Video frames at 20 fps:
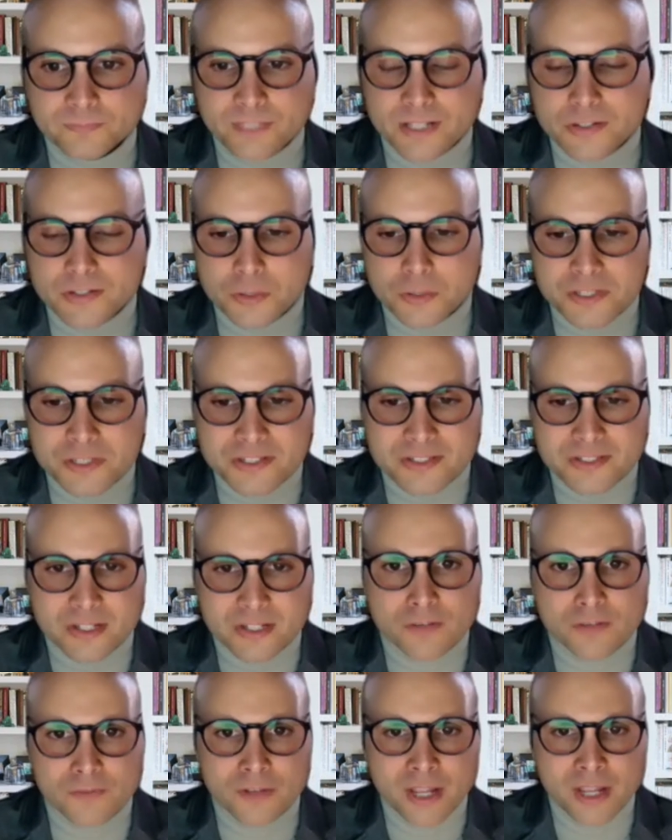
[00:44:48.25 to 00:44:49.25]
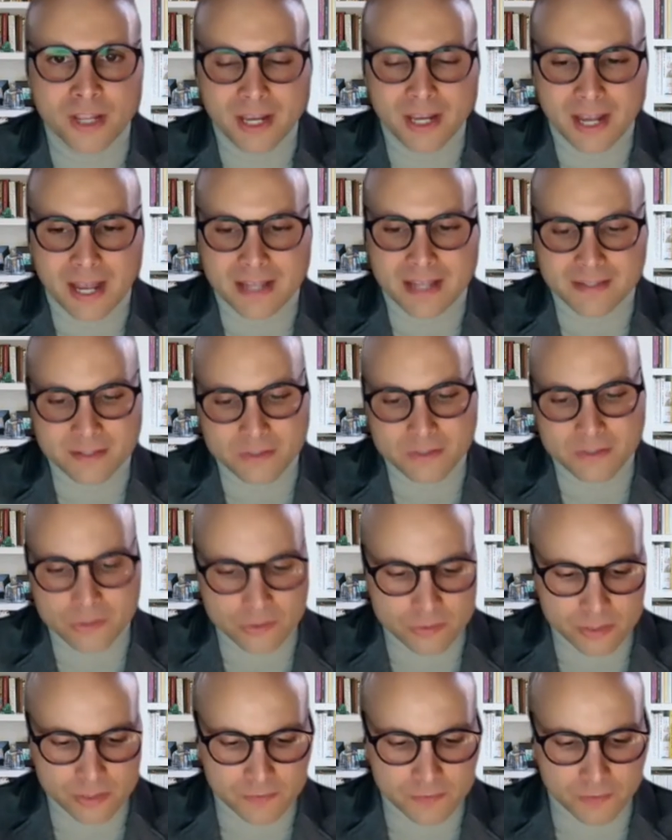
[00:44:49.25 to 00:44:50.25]
So instead of asking
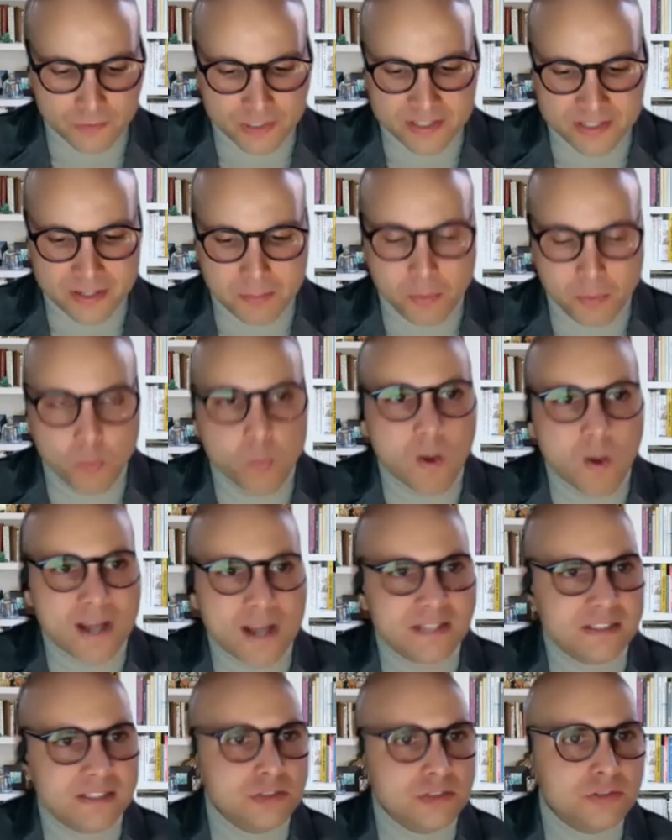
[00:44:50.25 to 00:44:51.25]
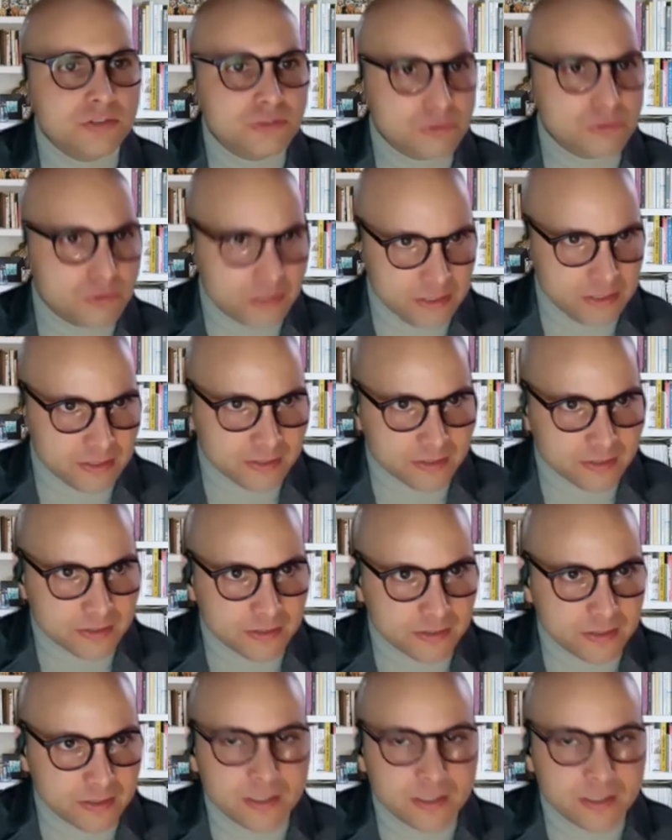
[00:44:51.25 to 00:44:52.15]
students, for example, why do you do this?